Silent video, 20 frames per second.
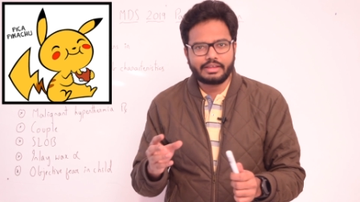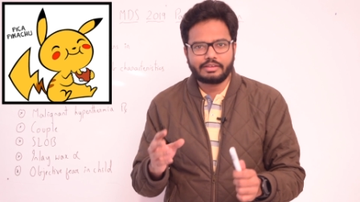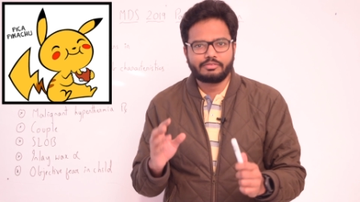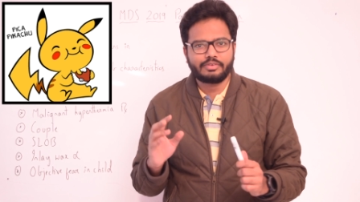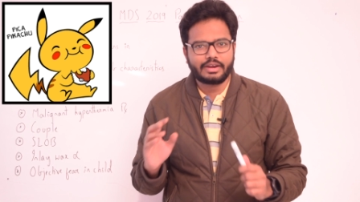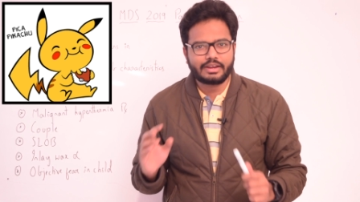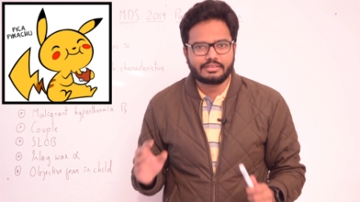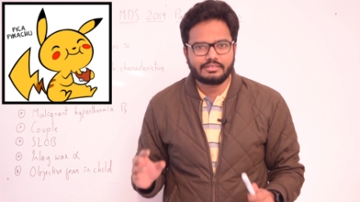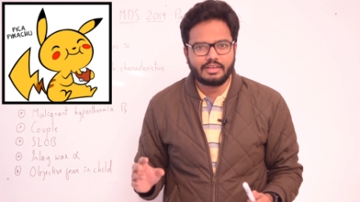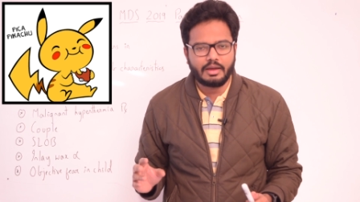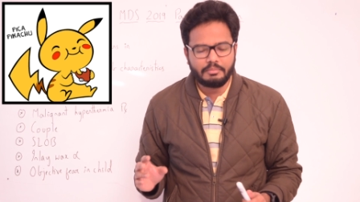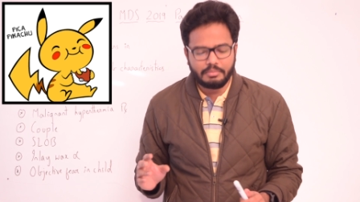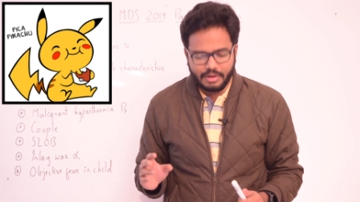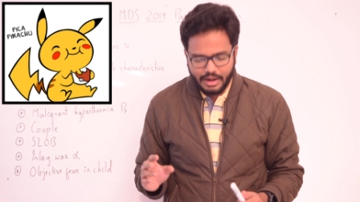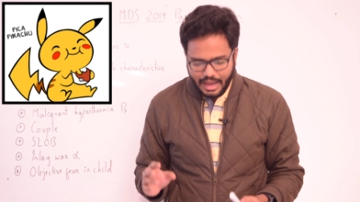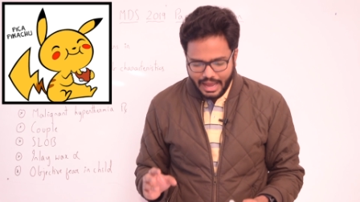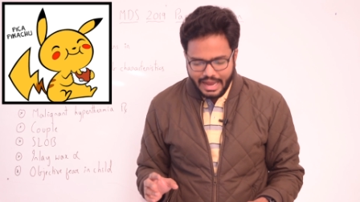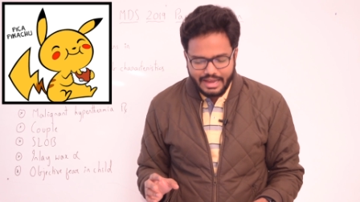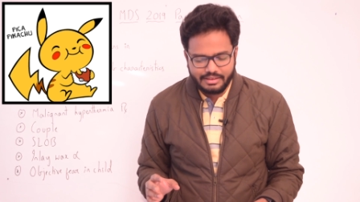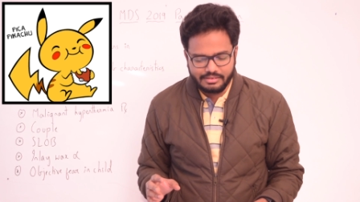Take for
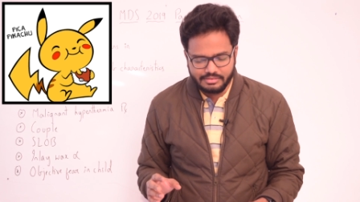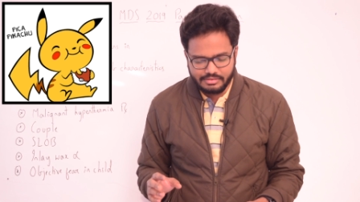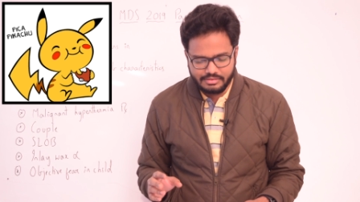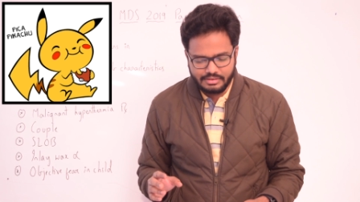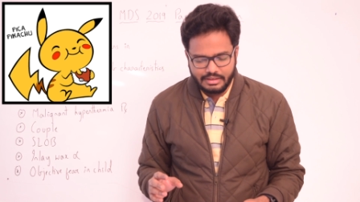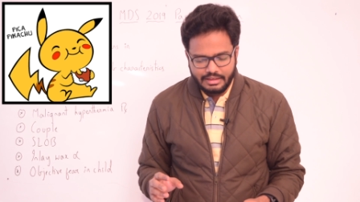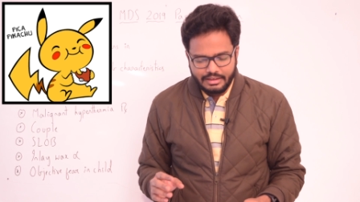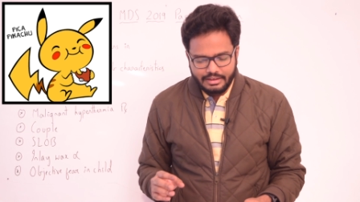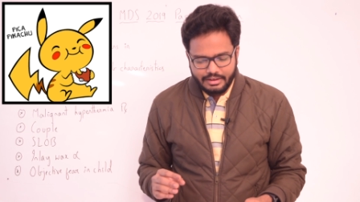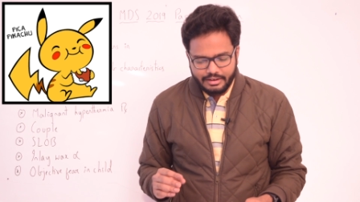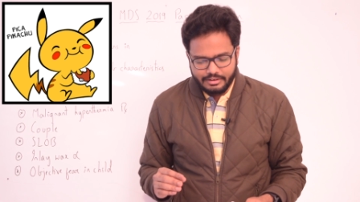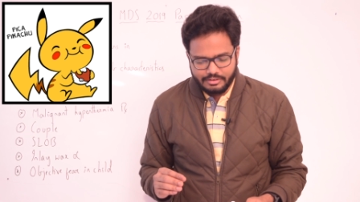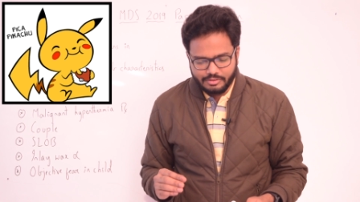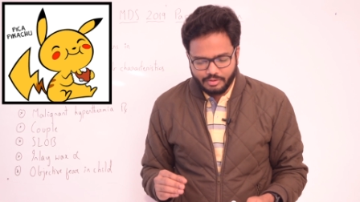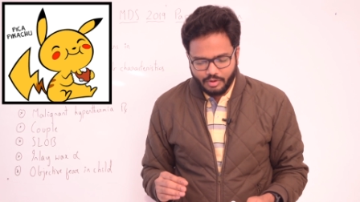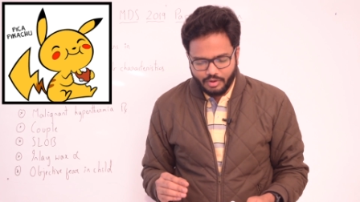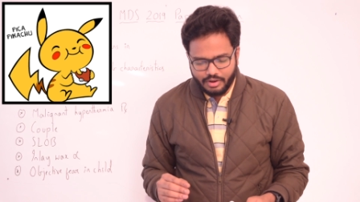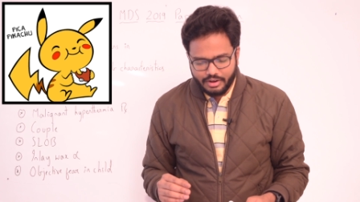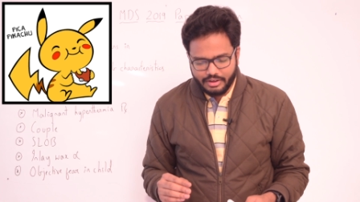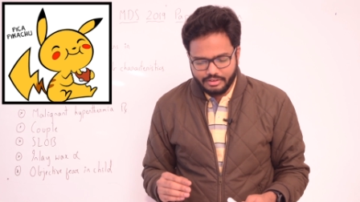example ice, it's
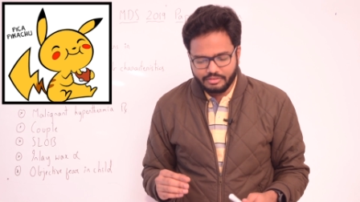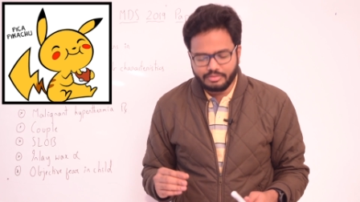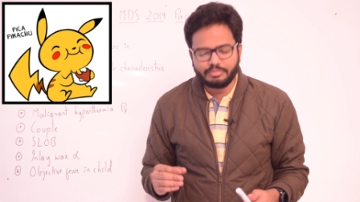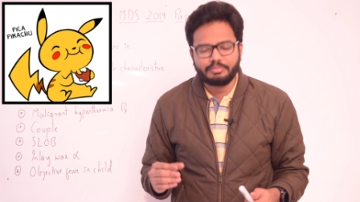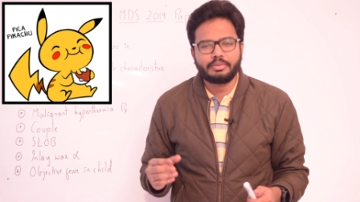called as